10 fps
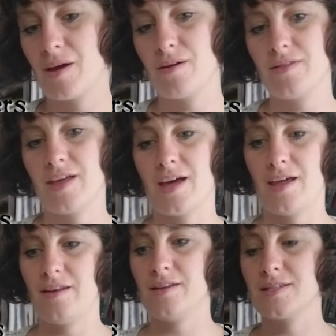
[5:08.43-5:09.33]

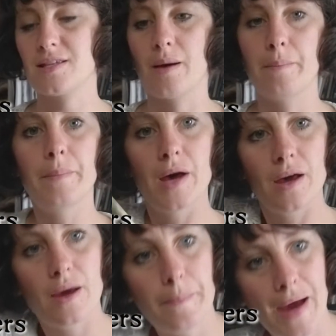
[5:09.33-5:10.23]
then some
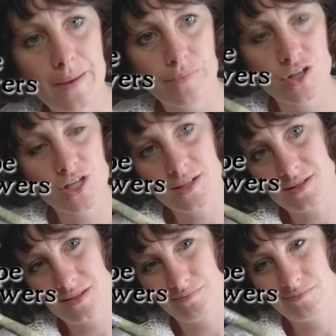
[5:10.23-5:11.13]

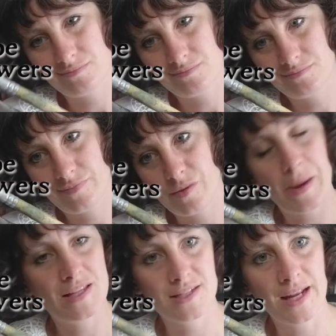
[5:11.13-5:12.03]
paintbrushes for
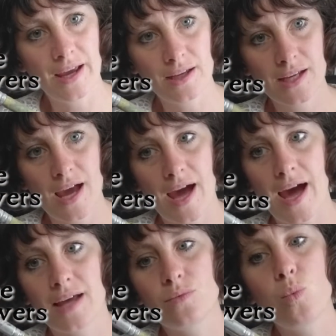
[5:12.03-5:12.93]
painting it,
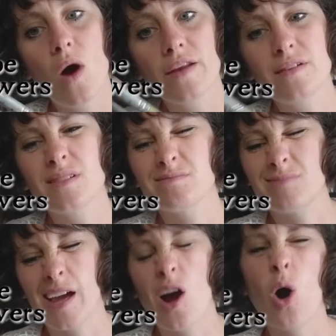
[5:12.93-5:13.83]
and one
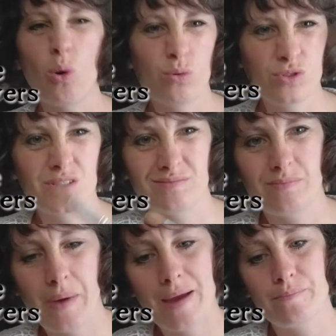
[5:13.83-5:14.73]
like old
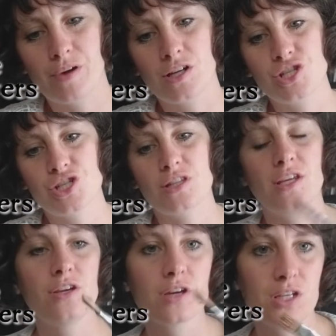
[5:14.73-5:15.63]
paintbrush that
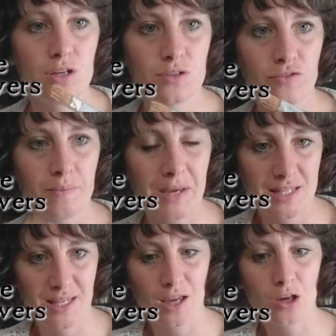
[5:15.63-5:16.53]
you can use for
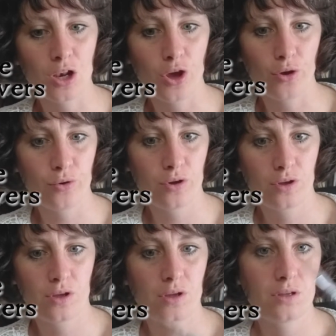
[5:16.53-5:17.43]
mixing glue.
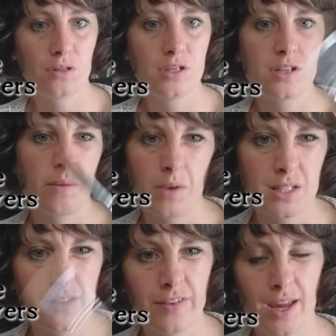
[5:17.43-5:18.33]
You don't mind
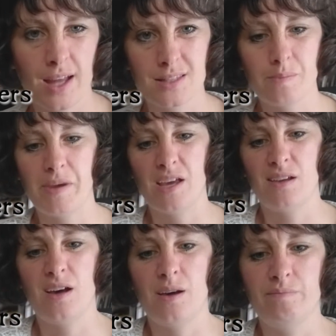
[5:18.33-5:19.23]
if it gets a bit
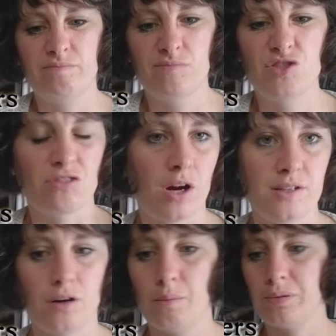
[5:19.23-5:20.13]
dried
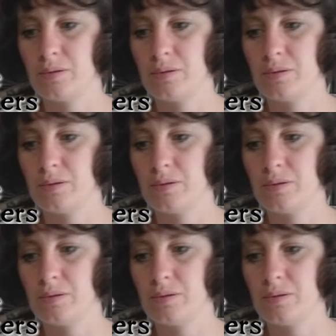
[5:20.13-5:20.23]
up.